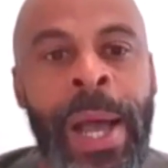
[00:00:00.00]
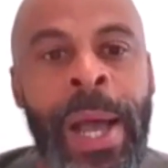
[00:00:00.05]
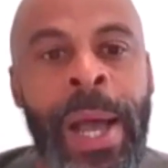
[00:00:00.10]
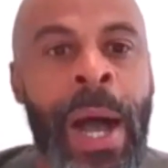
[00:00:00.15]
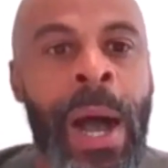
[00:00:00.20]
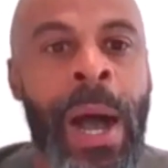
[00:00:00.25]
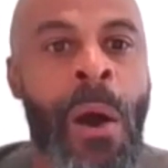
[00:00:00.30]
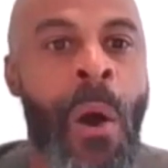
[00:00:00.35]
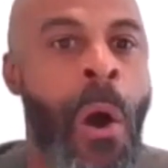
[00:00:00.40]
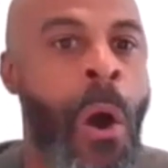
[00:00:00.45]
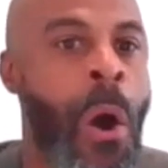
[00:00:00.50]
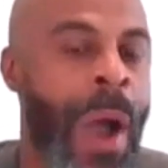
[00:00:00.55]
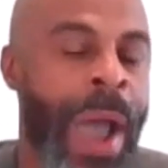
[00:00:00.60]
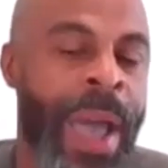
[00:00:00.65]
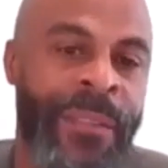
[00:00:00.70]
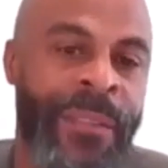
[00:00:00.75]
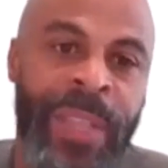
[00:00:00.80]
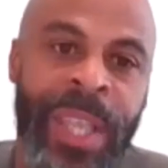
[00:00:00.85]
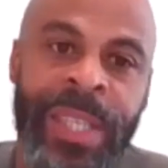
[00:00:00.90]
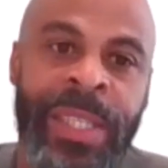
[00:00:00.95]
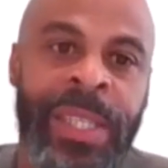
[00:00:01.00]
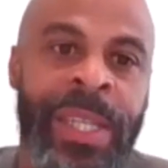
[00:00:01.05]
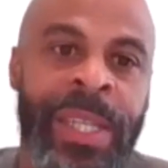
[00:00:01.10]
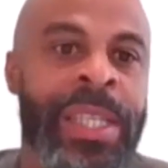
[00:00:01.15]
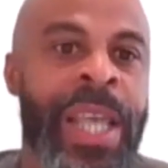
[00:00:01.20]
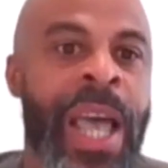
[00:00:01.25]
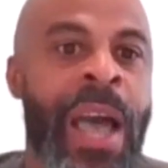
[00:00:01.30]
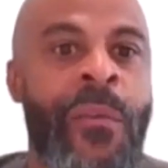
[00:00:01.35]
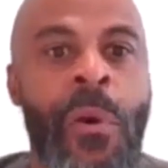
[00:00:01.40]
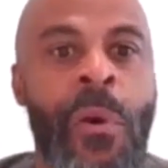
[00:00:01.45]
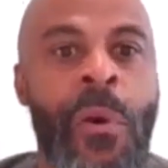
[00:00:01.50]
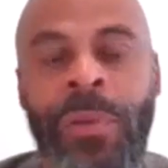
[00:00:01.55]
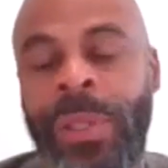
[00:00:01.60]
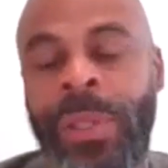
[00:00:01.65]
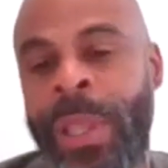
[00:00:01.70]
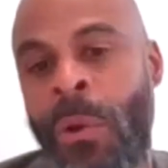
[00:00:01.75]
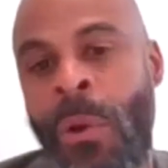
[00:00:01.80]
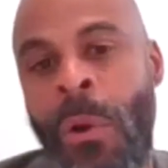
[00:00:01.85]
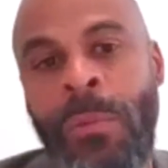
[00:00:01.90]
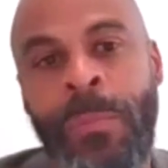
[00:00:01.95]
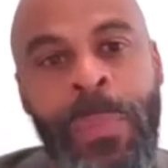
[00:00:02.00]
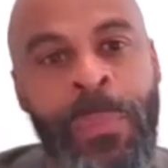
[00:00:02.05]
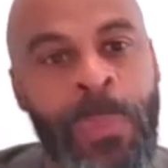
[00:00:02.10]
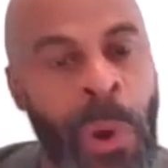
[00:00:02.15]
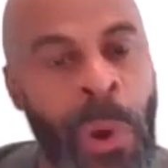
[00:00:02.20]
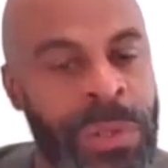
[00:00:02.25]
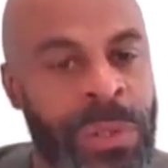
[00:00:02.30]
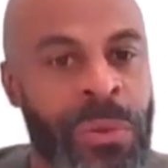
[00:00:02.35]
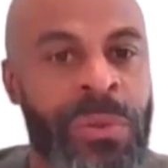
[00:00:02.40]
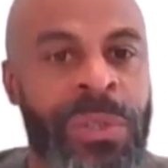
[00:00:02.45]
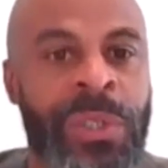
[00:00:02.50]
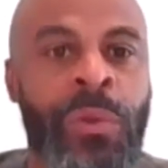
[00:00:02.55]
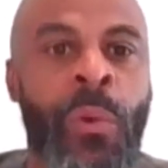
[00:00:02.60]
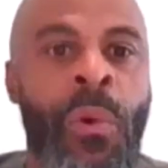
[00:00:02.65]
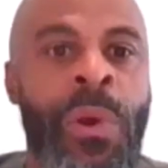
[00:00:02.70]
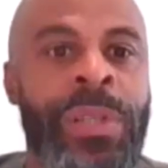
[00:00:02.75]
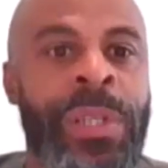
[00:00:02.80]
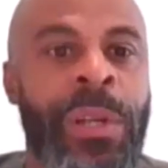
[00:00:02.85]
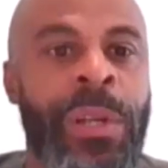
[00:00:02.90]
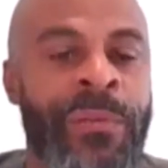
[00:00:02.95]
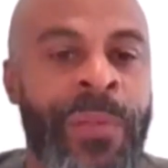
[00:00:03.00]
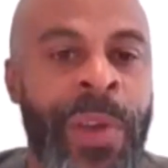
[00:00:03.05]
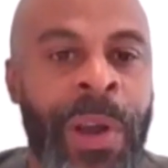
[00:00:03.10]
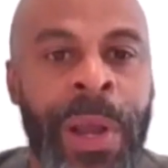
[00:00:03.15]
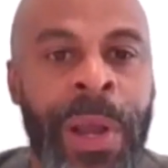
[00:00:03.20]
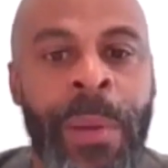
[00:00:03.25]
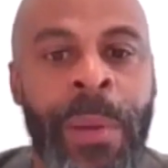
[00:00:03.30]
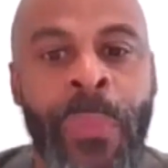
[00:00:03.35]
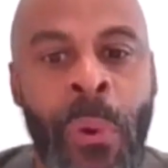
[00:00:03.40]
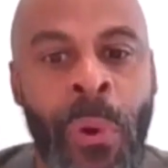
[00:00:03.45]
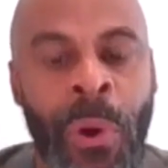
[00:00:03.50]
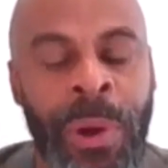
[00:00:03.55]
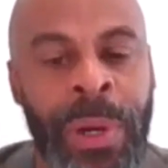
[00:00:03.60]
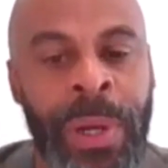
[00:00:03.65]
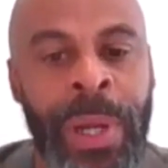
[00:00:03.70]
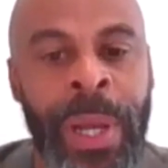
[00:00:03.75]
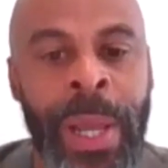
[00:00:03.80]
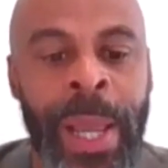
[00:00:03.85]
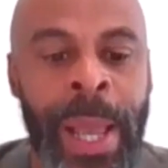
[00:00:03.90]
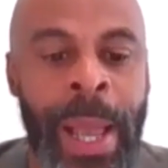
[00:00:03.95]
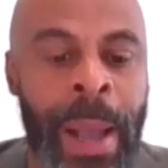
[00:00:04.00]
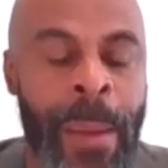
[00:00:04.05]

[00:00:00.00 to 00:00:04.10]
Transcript: Uh, all ethnicities have own, their own personal stories that are very important.